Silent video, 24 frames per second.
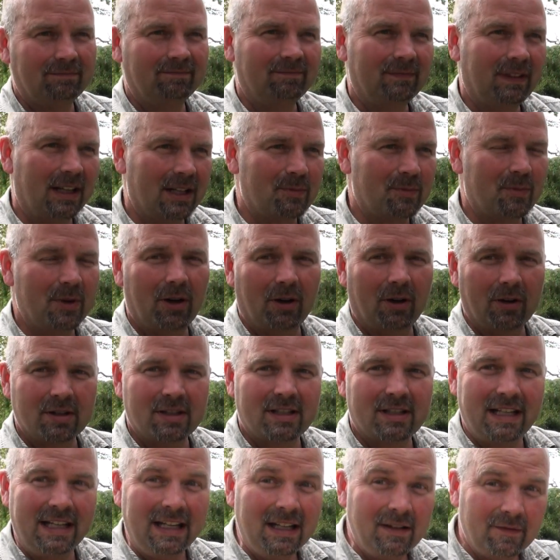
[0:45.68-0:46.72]
let's be
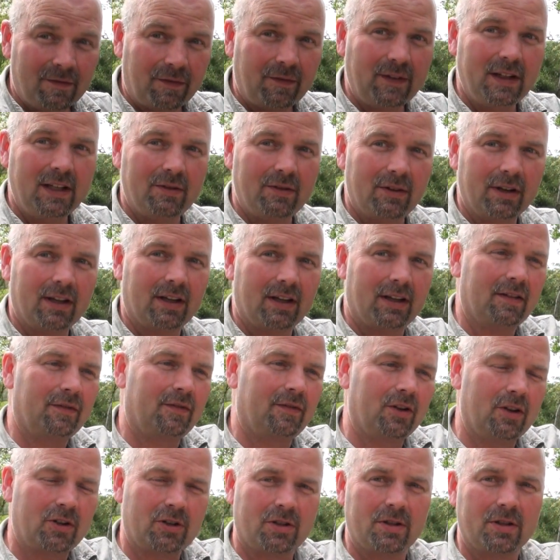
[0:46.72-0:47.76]
honest, inferior
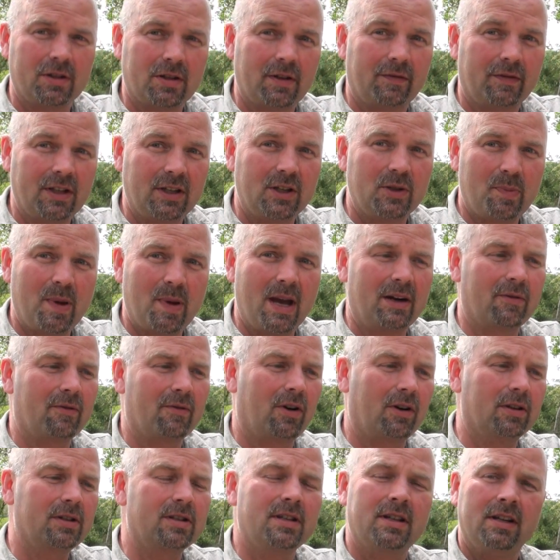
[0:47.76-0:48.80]
versions of these pen
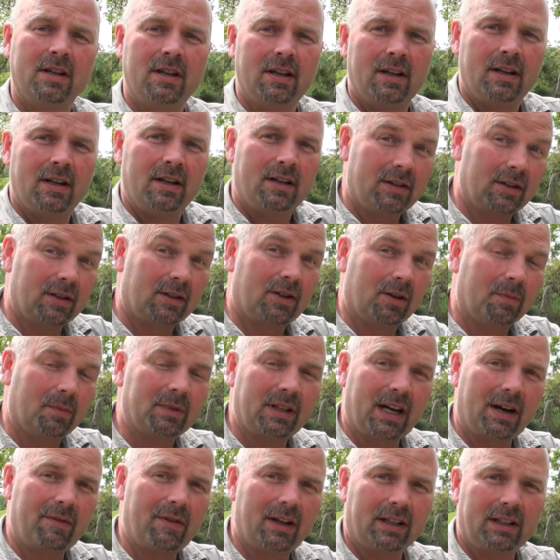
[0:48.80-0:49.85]
rods that come
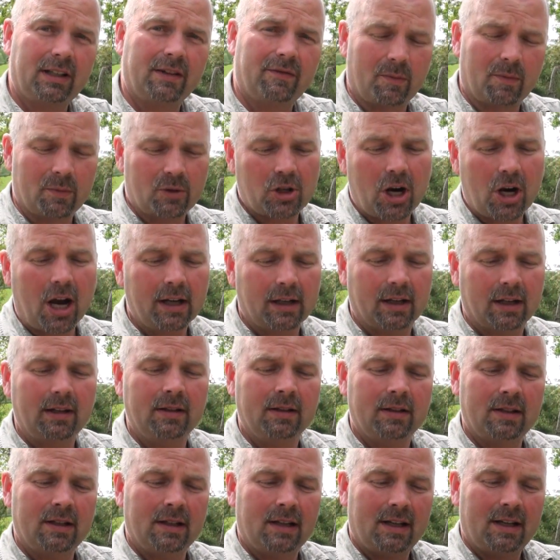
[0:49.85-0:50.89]
directly from China,
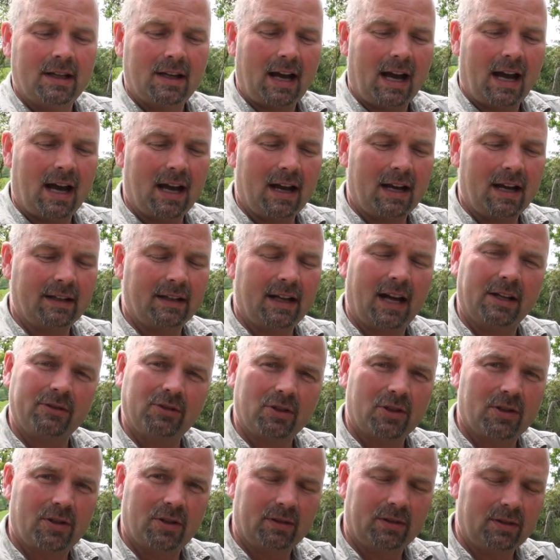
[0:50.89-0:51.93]
and I
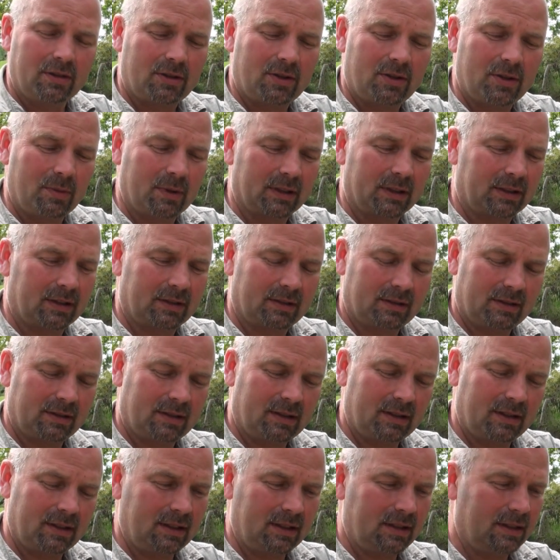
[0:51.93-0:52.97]
just couldn't do it.
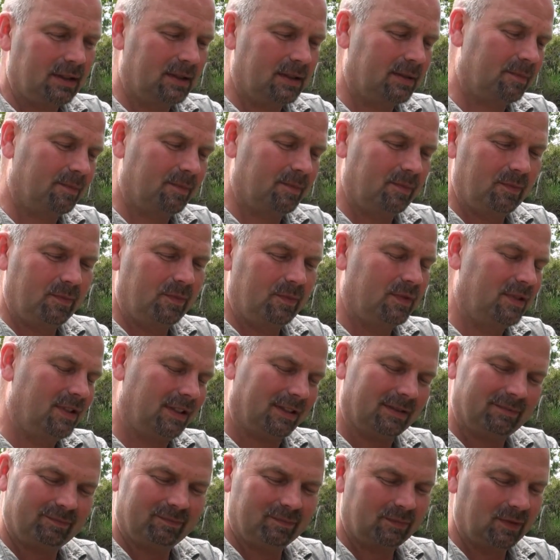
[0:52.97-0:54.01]
They
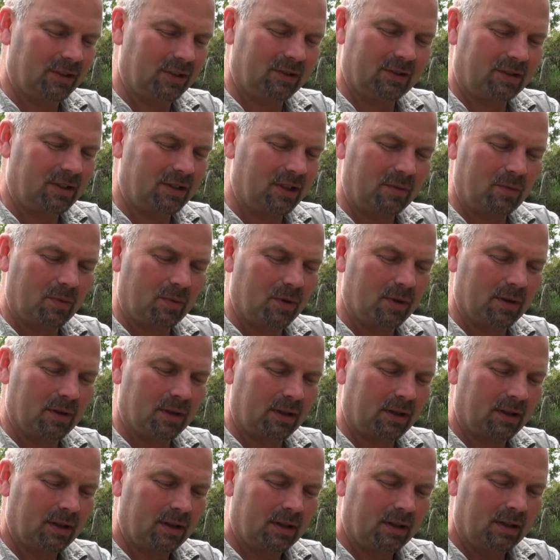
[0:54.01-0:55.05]
just didn't
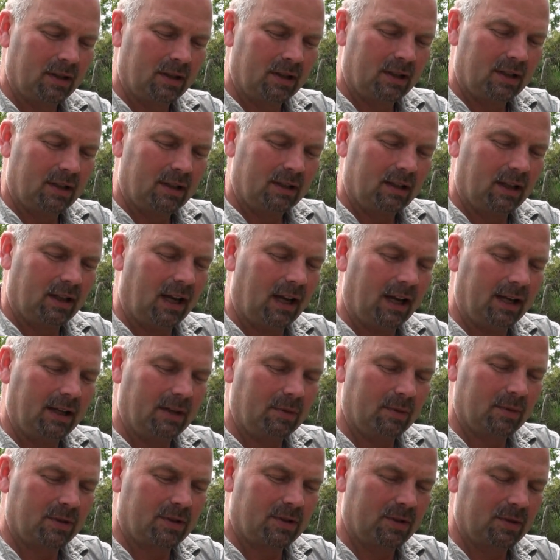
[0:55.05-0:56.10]
work. The
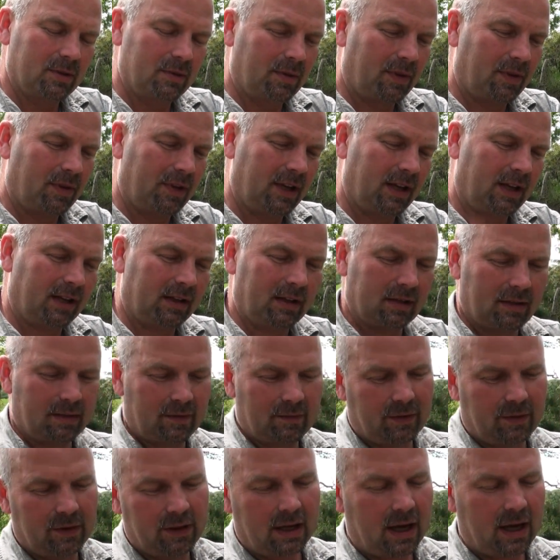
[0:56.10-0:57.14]
line was too thick
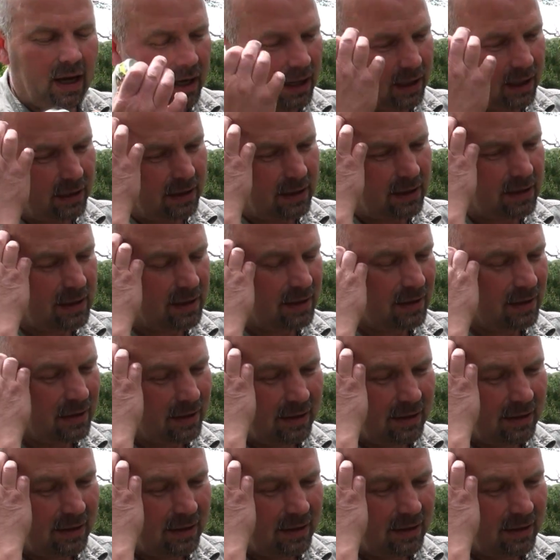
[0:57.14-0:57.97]
for the eyes.